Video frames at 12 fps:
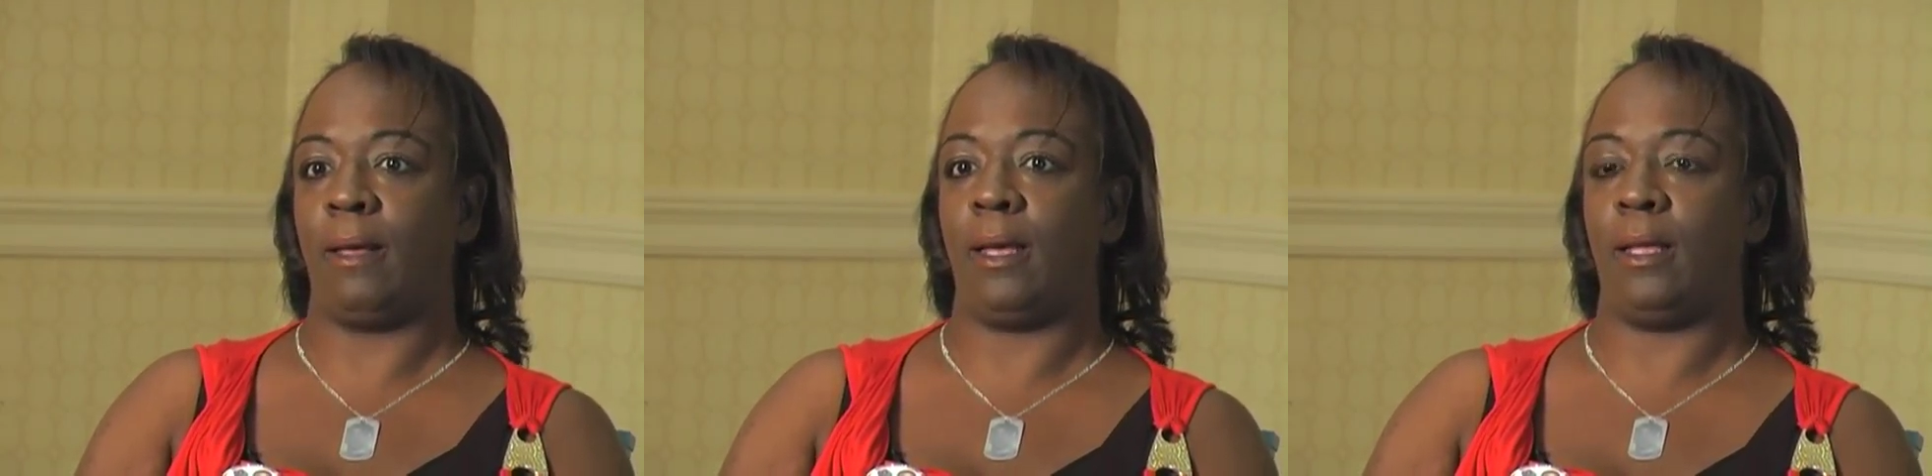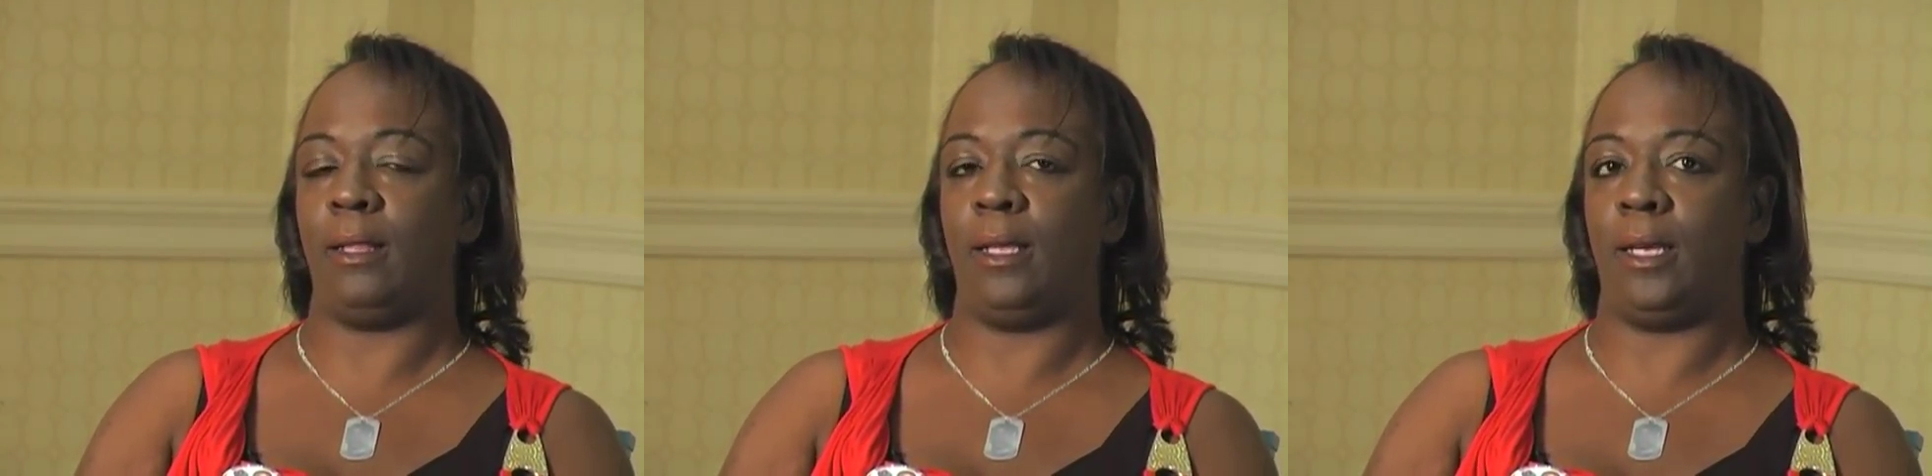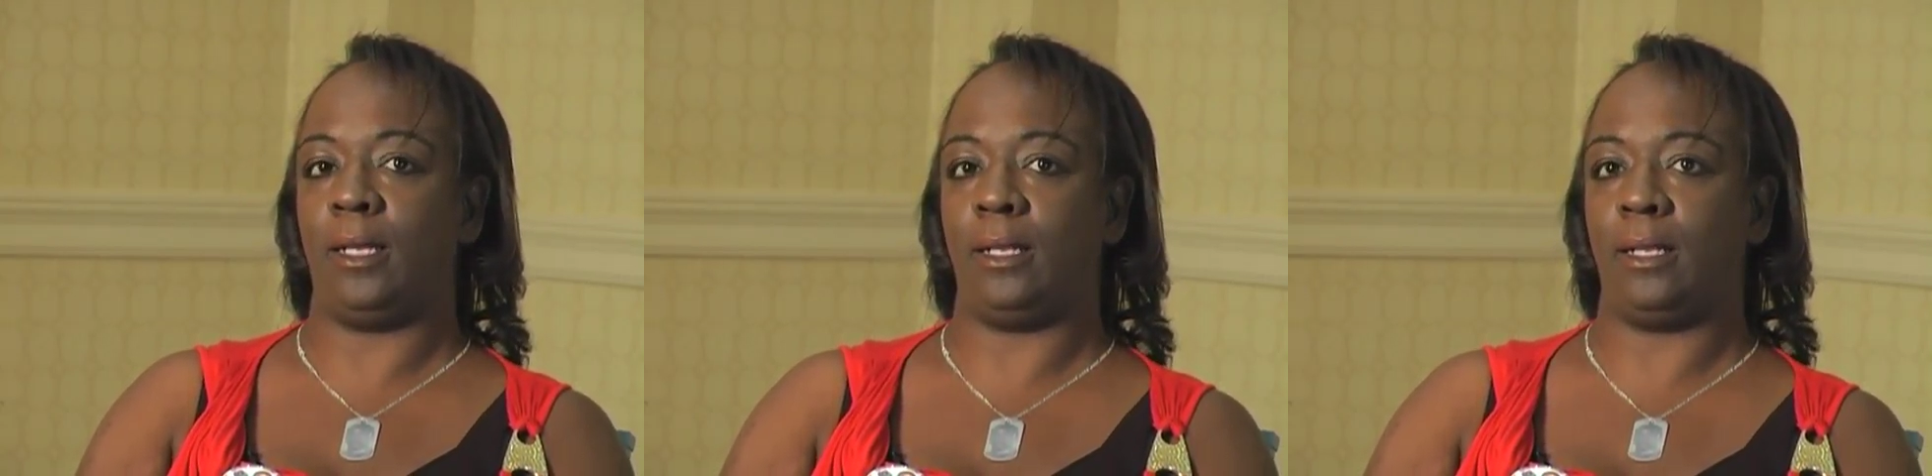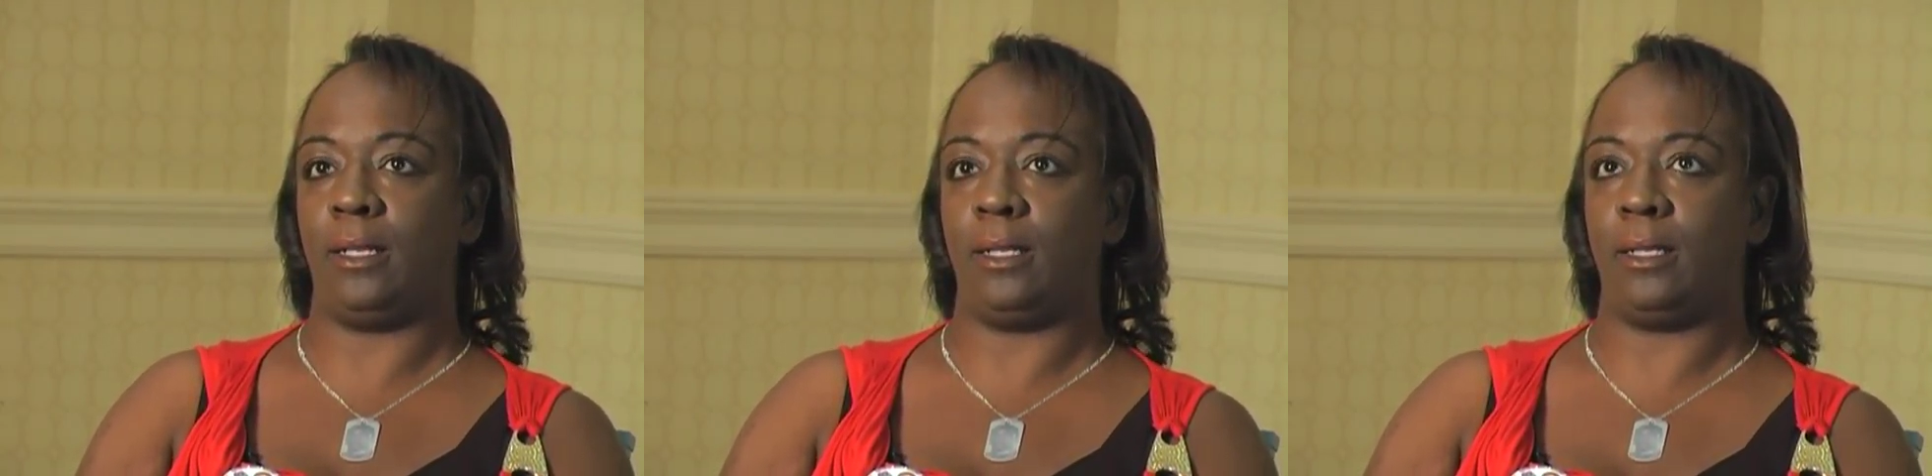And
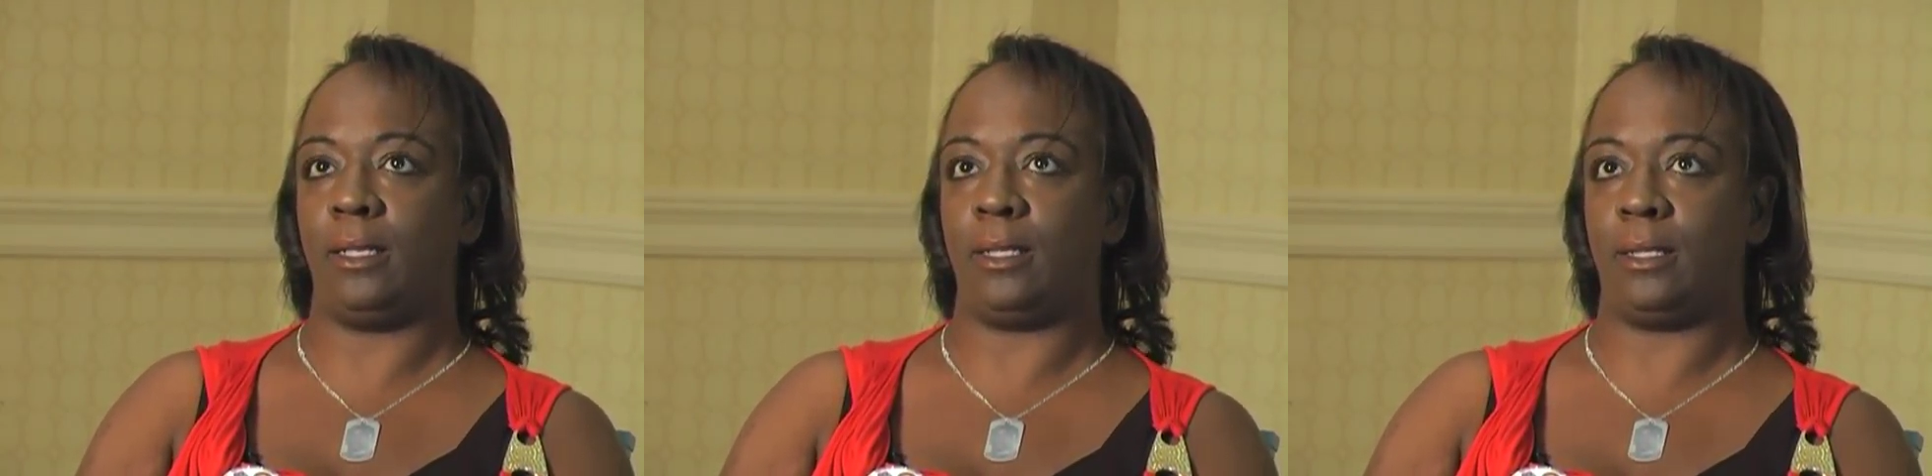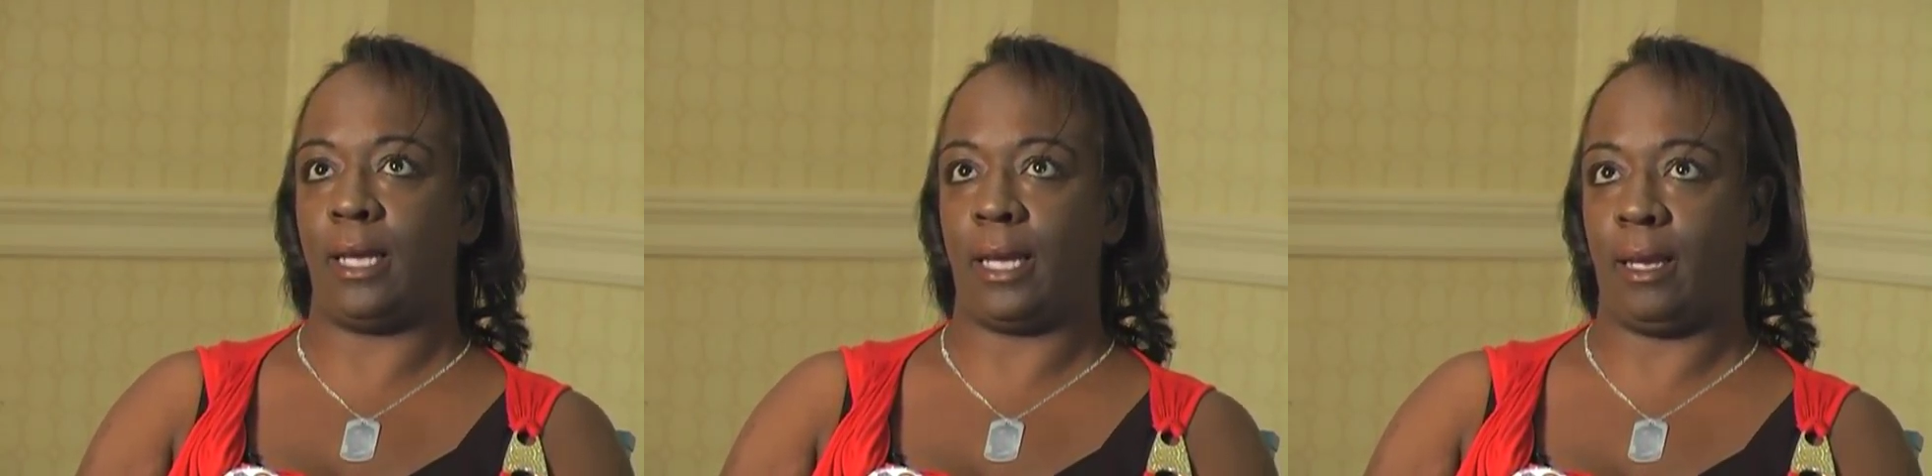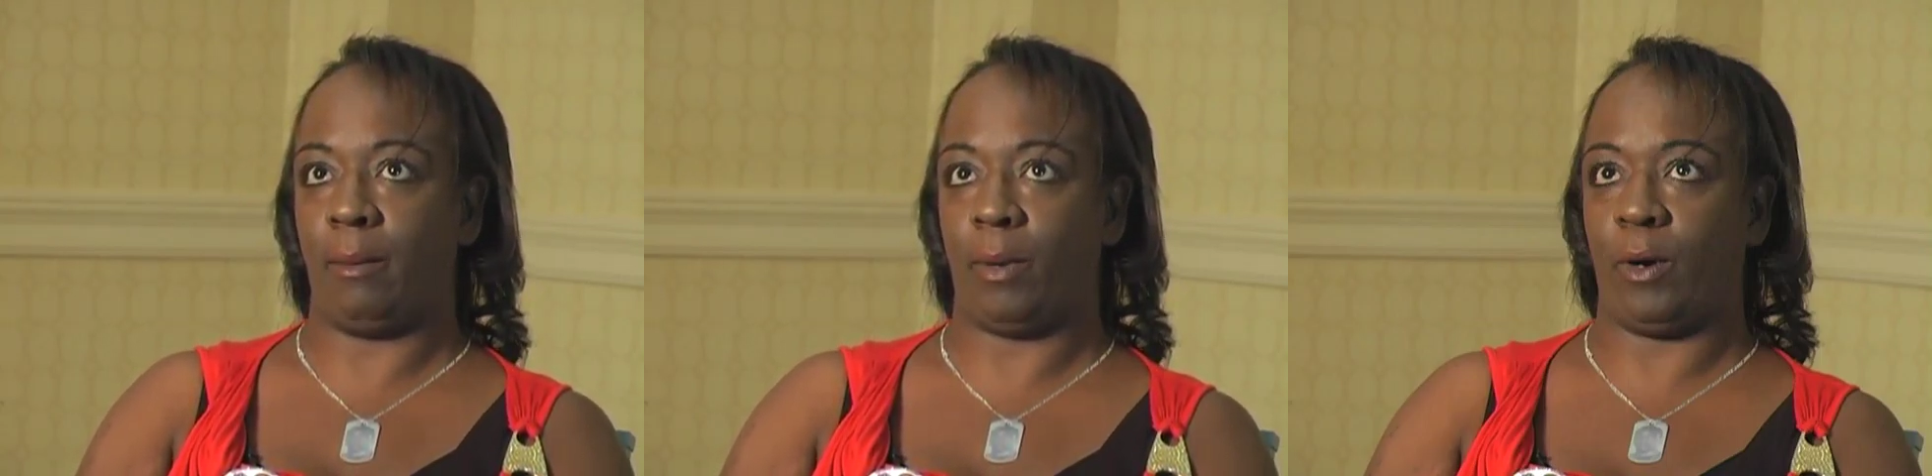then the second